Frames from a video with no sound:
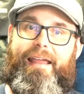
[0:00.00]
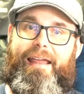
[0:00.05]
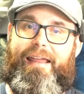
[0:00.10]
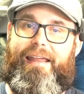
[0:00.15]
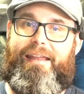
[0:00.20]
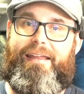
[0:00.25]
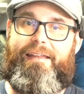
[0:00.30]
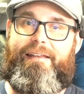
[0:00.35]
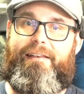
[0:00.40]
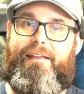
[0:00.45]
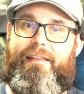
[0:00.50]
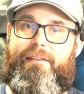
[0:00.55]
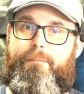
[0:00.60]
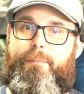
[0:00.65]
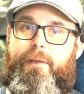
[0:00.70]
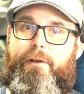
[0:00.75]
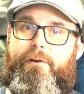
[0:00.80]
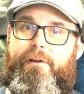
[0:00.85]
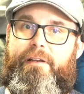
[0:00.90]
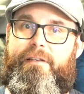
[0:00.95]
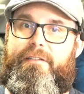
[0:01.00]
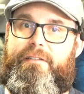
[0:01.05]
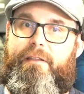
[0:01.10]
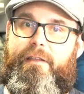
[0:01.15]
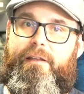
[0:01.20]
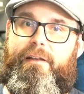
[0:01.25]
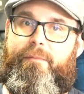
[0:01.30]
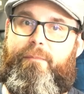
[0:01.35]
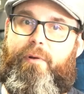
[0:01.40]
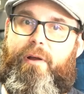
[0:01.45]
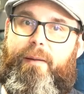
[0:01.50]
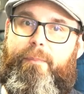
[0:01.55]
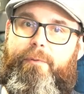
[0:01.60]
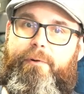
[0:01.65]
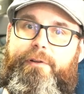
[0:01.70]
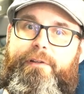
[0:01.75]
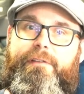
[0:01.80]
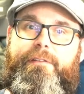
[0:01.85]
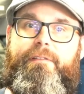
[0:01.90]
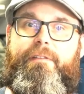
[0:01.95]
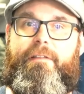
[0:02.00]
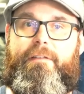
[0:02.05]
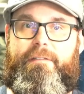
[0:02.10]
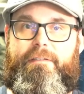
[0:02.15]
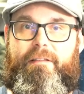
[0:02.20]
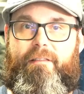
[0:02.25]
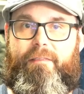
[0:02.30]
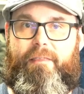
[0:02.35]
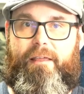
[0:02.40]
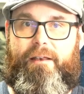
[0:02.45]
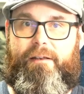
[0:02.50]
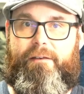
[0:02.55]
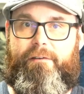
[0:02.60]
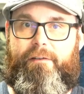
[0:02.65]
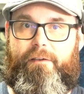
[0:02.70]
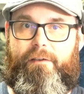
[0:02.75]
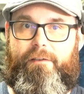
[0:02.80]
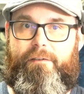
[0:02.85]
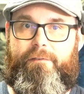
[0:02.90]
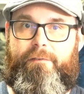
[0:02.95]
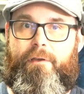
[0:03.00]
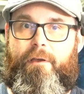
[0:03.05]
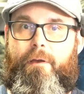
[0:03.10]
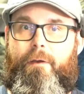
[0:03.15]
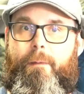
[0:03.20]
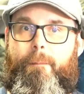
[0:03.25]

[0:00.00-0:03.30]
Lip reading: and has better insulating properties than synthetic does.